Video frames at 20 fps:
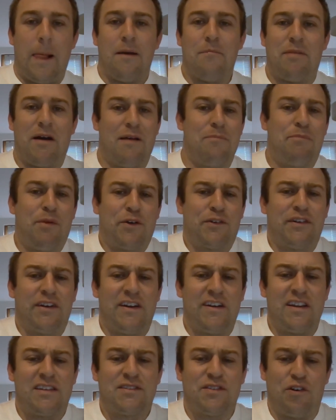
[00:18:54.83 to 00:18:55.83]
By
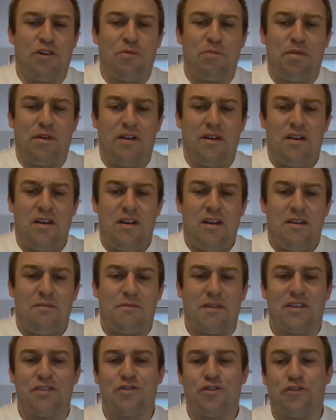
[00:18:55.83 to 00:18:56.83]
bottling it up
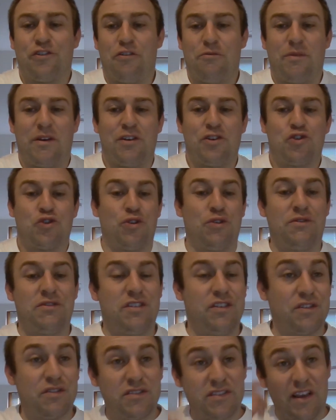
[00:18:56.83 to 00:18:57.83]
means you're not being true
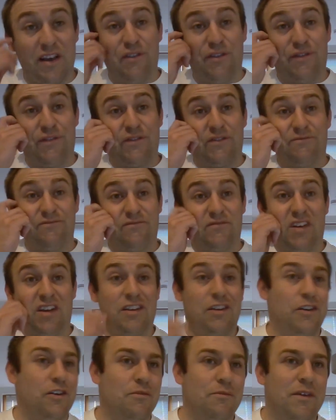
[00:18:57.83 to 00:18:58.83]
to yourself,
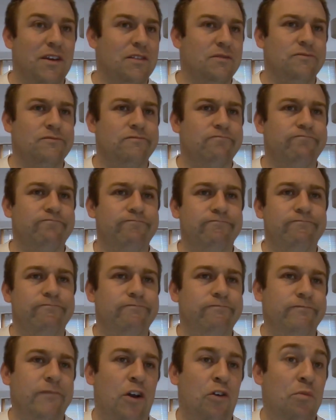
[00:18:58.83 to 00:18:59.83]
and you're not being
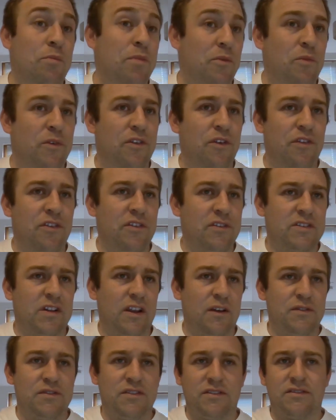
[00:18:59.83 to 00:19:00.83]
open with others
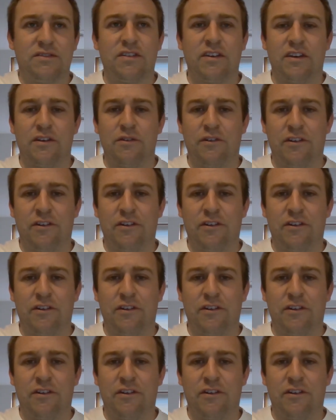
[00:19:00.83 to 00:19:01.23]
closest to you.